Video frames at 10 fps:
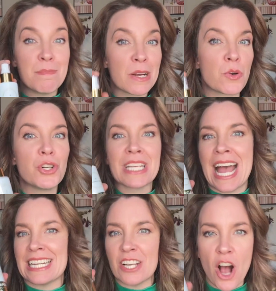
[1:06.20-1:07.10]
minerals,
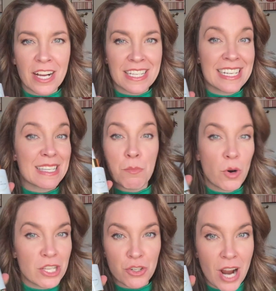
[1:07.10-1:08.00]
antioxidants, and
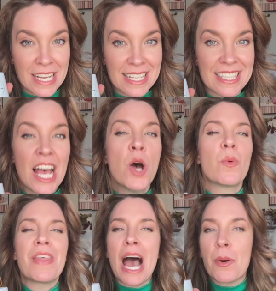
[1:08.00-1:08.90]
moisturizes
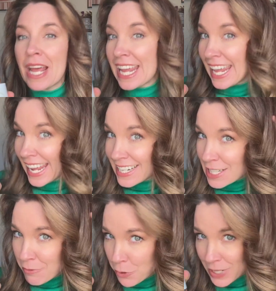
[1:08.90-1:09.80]
without a
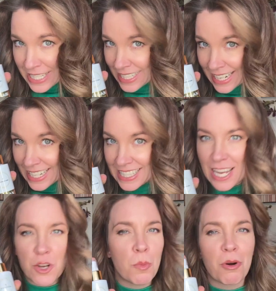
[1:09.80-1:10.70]
hint of greasiness.
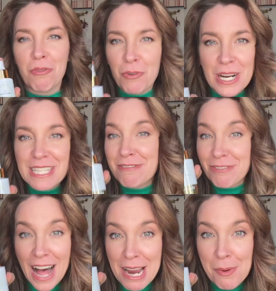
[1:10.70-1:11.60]
No more frizz and
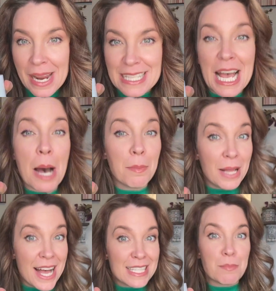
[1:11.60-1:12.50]
flyaways,
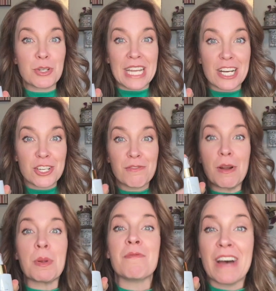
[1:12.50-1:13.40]
plus protection
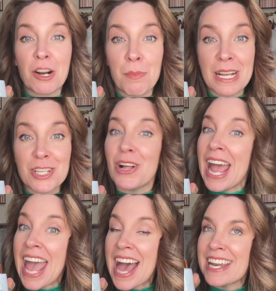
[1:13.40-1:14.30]
from environmental
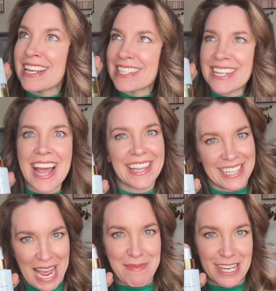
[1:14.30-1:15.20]
and
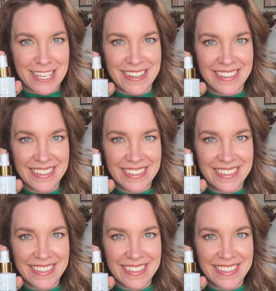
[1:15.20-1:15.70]
styling damage.